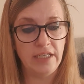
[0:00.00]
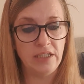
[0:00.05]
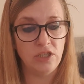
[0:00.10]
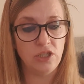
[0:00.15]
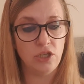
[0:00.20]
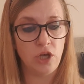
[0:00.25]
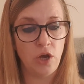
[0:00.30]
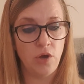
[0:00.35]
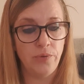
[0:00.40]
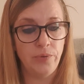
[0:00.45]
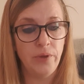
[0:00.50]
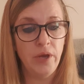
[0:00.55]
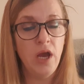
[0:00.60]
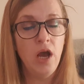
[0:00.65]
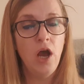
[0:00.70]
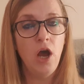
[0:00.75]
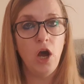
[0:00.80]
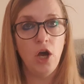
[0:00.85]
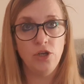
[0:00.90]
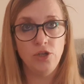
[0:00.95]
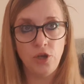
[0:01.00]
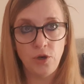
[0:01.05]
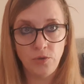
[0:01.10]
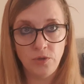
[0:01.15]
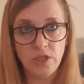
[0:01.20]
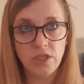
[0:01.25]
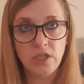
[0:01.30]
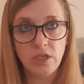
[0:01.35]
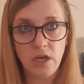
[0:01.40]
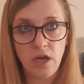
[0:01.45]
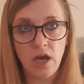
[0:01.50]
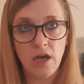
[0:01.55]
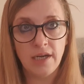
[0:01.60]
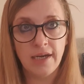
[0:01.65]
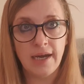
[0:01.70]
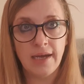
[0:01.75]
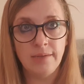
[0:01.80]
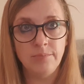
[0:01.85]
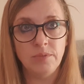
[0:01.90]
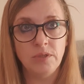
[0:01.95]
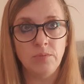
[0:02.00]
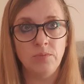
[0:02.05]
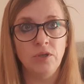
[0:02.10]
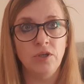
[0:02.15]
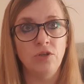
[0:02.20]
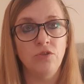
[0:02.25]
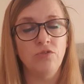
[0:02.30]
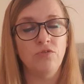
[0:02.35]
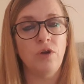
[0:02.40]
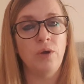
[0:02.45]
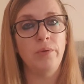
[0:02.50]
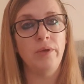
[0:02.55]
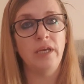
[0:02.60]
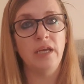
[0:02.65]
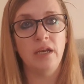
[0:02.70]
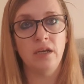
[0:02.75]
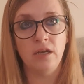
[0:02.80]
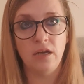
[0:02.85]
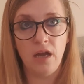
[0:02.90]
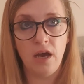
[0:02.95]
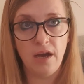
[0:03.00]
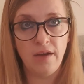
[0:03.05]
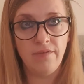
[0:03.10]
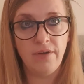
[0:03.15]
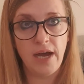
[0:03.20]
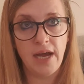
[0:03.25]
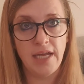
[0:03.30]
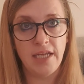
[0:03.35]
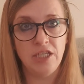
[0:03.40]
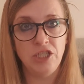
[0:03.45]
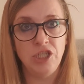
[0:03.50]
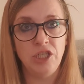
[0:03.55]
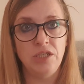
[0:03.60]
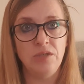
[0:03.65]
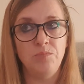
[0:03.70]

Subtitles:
So I know there's a lot of names I'm going to throw at you and a lot of ages,